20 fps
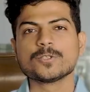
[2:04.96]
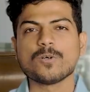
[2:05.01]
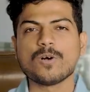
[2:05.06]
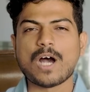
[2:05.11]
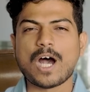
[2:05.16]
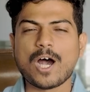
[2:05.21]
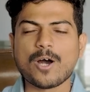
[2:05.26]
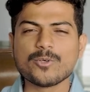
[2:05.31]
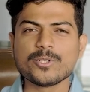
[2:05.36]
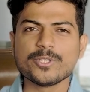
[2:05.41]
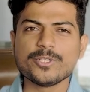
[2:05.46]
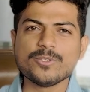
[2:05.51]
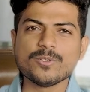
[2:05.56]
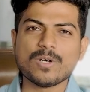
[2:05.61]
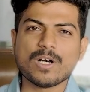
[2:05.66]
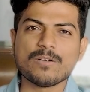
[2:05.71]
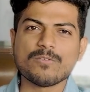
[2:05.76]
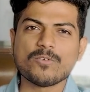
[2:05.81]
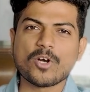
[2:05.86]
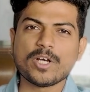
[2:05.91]
So how do
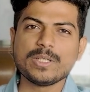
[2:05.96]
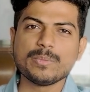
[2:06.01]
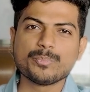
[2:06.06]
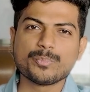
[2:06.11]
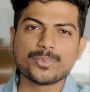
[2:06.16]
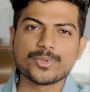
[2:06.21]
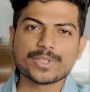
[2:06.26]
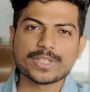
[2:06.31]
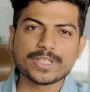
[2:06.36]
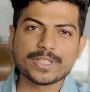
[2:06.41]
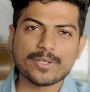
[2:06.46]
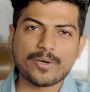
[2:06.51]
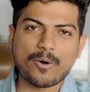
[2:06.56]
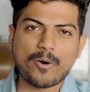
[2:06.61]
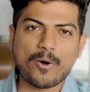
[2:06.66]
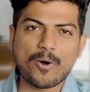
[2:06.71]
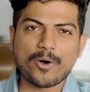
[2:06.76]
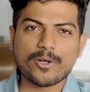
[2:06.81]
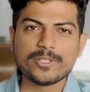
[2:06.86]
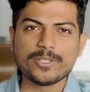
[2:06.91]
you avoid putting
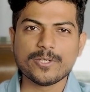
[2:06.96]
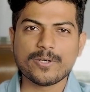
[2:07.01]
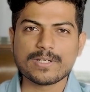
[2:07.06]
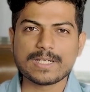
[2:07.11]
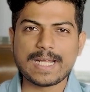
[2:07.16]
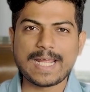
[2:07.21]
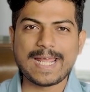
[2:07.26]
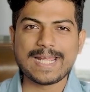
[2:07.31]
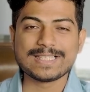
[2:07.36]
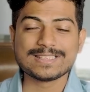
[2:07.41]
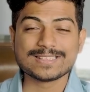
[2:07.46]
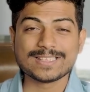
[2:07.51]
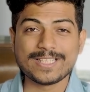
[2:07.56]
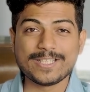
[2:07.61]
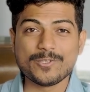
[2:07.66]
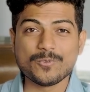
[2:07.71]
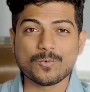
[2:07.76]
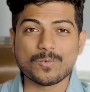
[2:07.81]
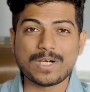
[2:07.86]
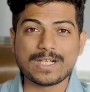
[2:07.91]
all your eggs
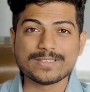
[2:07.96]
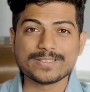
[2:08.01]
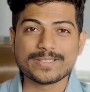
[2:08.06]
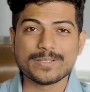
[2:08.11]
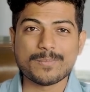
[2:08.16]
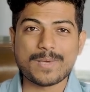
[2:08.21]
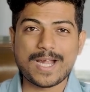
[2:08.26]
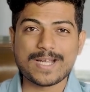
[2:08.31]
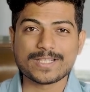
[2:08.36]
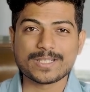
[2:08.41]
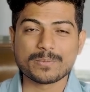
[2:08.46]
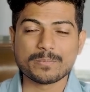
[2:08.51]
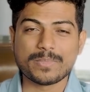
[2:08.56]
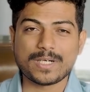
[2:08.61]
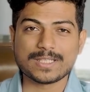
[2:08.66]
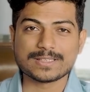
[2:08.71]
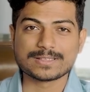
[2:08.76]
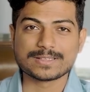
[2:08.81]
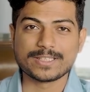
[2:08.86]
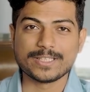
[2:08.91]
in one thematic
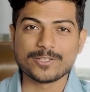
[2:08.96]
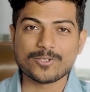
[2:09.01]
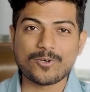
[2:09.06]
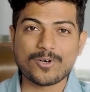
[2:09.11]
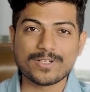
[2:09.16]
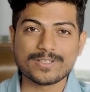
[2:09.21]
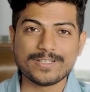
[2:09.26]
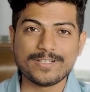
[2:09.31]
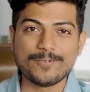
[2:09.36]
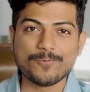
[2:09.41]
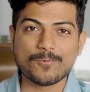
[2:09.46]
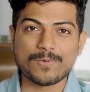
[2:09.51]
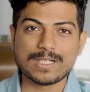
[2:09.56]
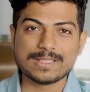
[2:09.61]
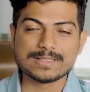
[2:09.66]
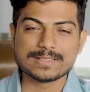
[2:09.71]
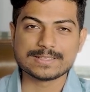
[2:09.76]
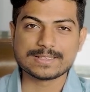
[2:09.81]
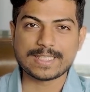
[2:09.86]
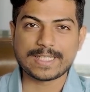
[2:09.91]
basket or in
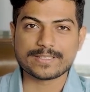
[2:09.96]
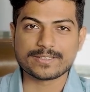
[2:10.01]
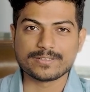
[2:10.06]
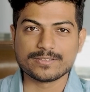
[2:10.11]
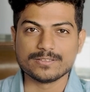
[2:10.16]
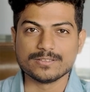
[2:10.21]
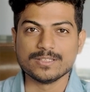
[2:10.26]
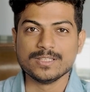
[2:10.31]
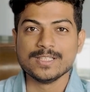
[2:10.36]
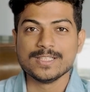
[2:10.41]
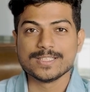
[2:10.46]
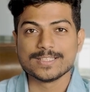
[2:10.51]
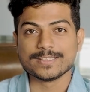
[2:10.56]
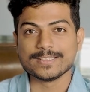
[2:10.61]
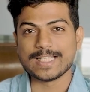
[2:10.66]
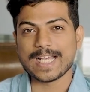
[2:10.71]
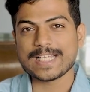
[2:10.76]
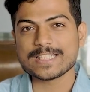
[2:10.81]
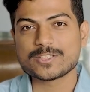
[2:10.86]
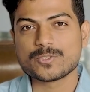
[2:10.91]
one sector?
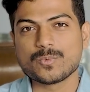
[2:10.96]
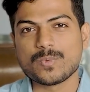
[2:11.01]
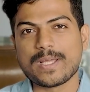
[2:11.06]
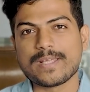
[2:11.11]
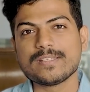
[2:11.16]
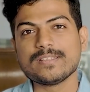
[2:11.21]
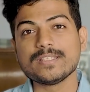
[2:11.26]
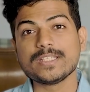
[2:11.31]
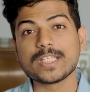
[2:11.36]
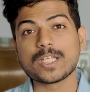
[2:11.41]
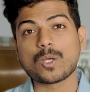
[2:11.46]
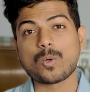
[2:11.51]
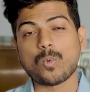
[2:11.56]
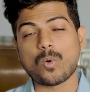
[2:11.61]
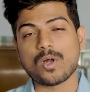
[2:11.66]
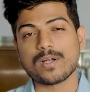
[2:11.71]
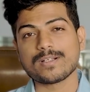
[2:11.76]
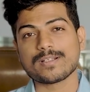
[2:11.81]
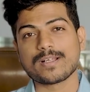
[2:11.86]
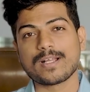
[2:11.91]
That's when the
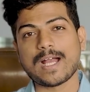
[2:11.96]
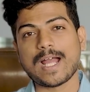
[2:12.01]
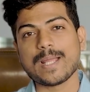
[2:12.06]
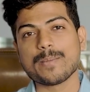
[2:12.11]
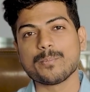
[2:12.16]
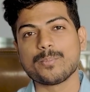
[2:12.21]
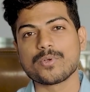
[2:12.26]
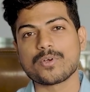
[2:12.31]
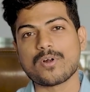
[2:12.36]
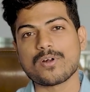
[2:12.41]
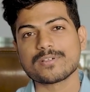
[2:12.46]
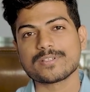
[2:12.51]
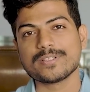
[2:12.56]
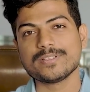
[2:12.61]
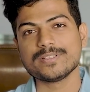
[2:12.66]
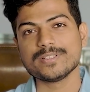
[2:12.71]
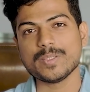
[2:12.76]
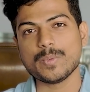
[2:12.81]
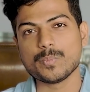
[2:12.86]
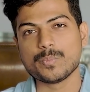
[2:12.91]
quant guy brought
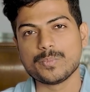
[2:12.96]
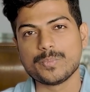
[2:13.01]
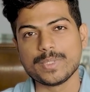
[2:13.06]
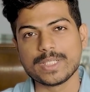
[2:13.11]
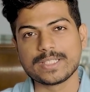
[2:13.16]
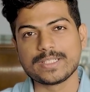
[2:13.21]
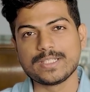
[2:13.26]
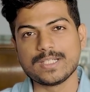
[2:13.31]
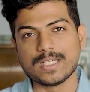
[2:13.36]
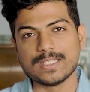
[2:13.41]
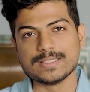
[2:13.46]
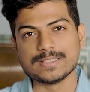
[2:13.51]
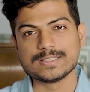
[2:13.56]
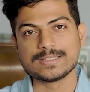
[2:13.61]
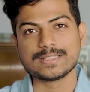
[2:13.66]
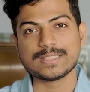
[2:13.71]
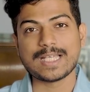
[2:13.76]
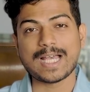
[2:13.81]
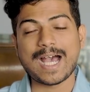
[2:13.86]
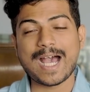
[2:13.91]
in the big
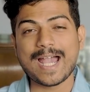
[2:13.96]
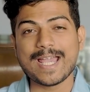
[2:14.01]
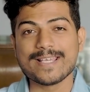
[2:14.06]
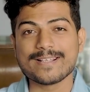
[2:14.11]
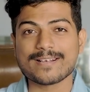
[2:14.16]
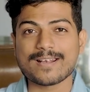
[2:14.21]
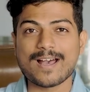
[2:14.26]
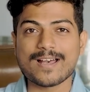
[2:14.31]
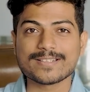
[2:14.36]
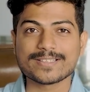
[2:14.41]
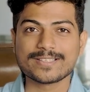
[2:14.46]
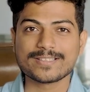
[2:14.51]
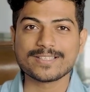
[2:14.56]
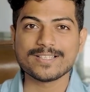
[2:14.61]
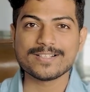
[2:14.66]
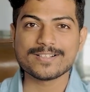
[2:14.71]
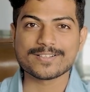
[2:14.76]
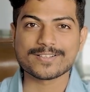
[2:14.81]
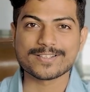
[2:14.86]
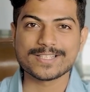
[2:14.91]
guns,
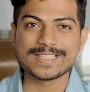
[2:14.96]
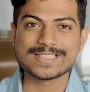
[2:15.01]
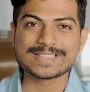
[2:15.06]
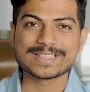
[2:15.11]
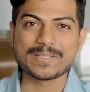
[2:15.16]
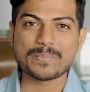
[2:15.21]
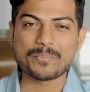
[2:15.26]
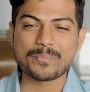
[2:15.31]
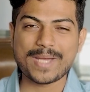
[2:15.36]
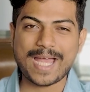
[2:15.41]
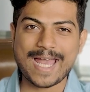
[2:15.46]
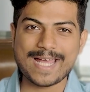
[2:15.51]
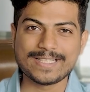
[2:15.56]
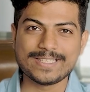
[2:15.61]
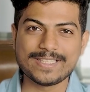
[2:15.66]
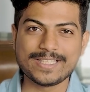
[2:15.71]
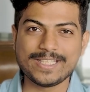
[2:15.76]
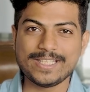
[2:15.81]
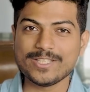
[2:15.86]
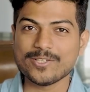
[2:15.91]
hierarchical risk
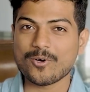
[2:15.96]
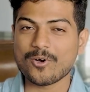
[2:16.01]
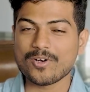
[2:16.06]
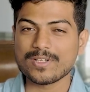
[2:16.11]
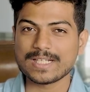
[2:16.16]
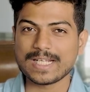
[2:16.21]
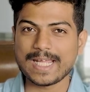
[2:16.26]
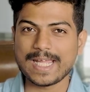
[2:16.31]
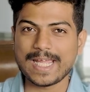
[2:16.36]
parity or